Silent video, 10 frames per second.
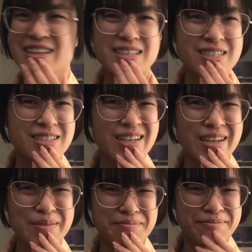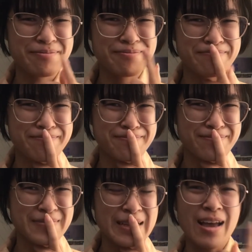that's the name.
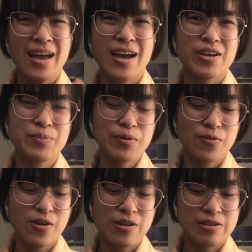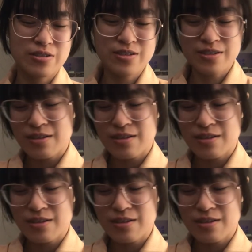I could be wrong.